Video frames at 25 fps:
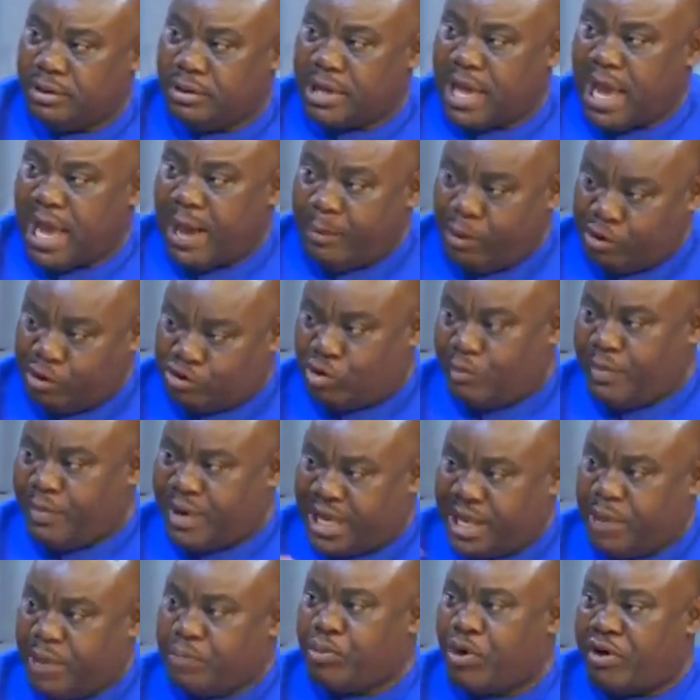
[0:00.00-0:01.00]
I'm also
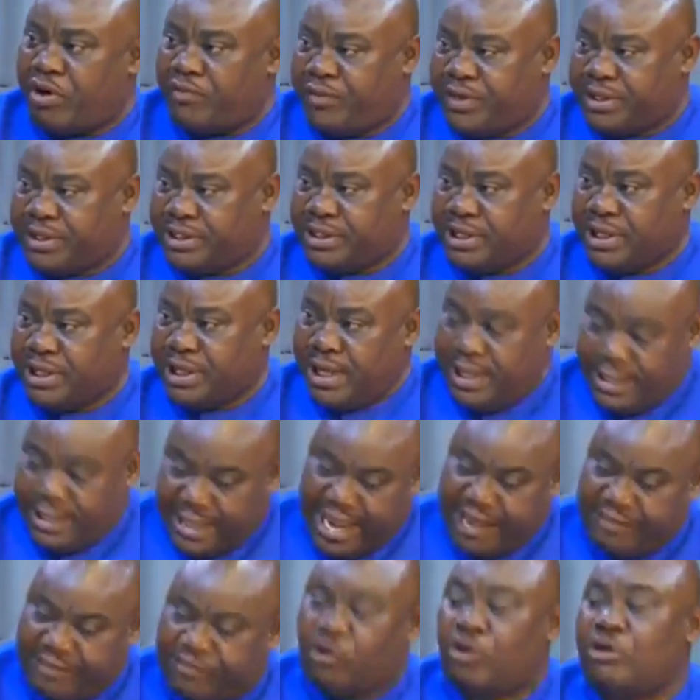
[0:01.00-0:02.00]
making profit.
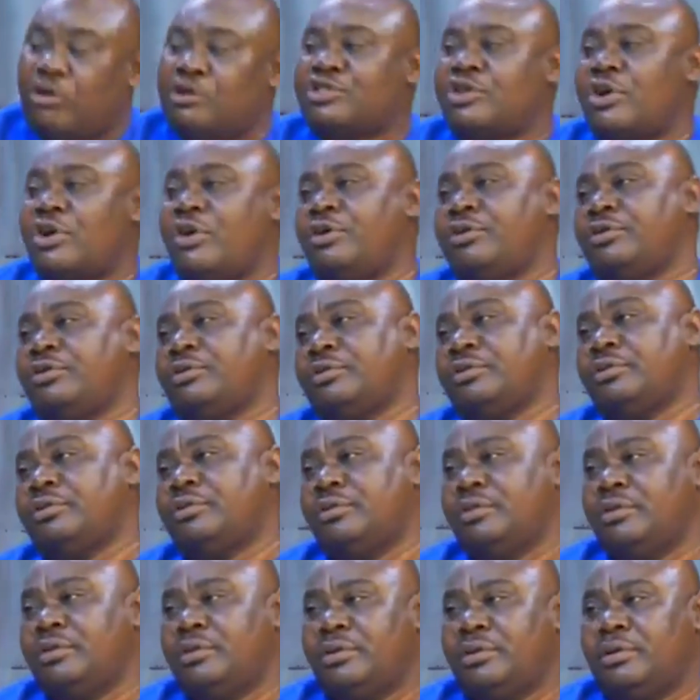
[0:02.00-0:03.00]
Life goes on.
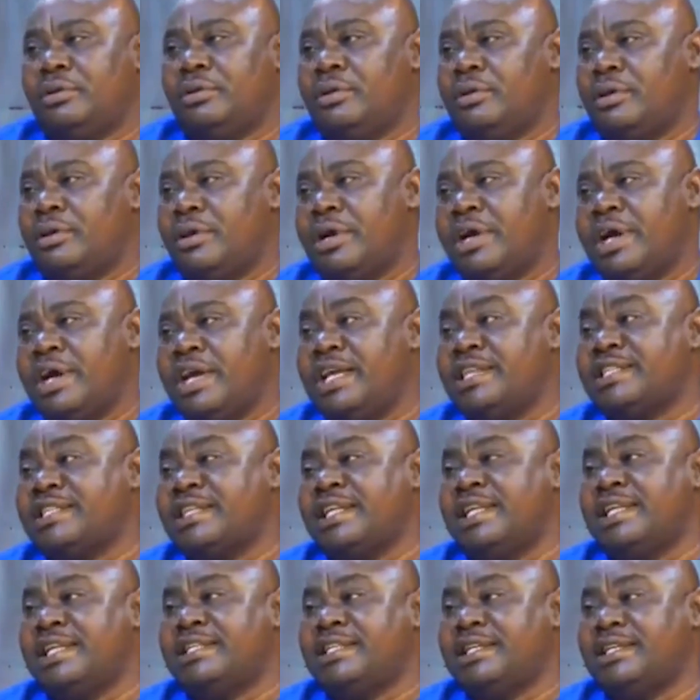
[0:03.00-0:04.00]

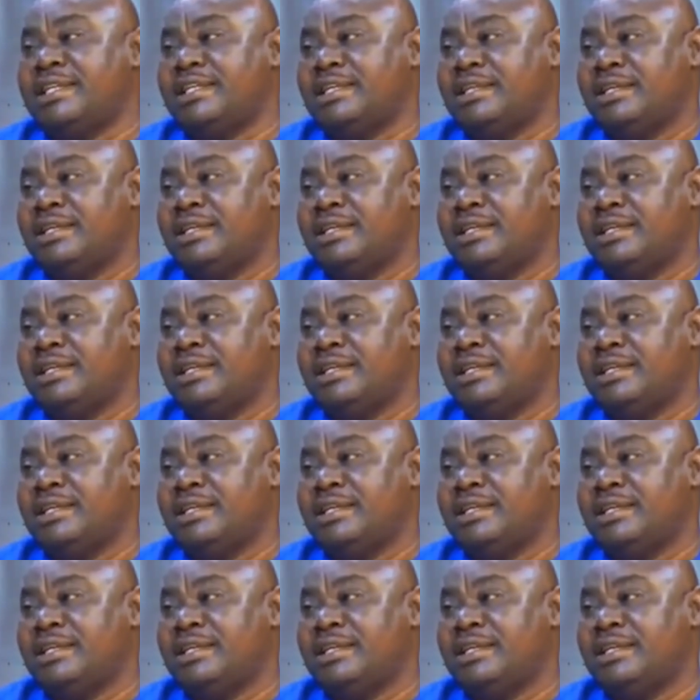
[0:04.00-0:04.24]
Insanity.